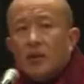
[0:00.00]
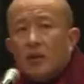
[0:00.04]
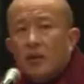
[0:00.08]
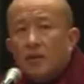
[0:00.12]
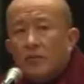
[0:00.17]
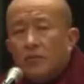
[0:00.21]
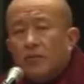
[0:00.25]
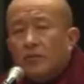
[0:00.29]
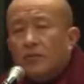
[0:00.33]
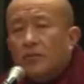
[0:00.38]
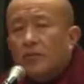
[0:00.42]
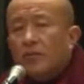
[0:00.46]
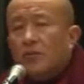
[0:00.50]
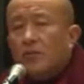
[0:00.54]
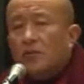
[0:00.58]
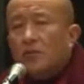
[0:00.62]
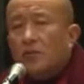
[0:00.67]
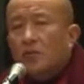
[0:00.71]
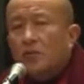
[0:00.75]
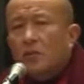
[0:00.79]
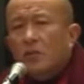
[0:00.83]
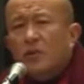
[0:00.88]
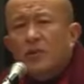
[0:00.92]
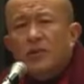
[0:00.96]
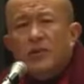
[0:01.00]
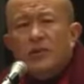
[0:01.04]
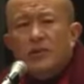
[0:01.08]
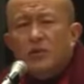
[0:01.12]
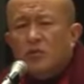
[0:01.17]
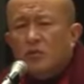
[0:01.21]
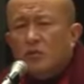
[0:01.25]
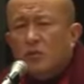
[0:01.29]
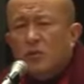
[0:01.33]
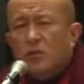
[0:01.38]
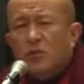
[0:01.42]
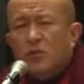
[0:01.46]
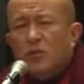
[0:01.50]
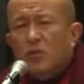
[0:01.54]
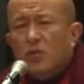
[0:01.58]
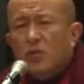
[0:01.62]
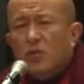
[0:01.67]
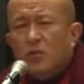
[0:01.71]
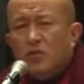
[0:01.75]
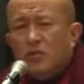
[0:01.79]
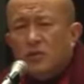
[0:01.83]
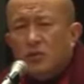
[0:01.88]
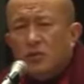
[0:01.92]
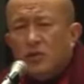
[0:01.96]
Now, all these
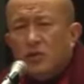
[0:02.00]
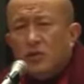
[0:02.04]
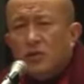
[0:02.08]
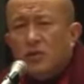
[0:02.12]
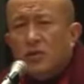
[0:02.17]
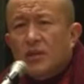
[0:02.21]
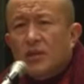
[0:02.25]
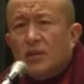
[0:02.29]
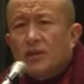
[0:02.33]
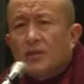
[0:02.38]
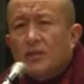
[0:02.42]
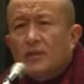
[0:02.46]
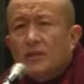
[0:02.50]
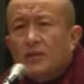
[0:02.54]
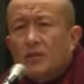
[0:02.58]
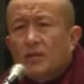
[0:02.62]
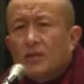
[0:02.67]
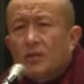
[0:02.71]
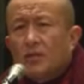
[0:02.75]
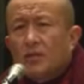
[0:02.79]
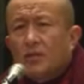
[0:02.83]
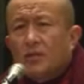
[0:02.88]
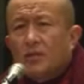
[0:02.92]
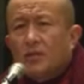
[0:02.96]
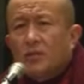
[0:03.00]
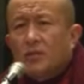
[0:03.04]
small questions like,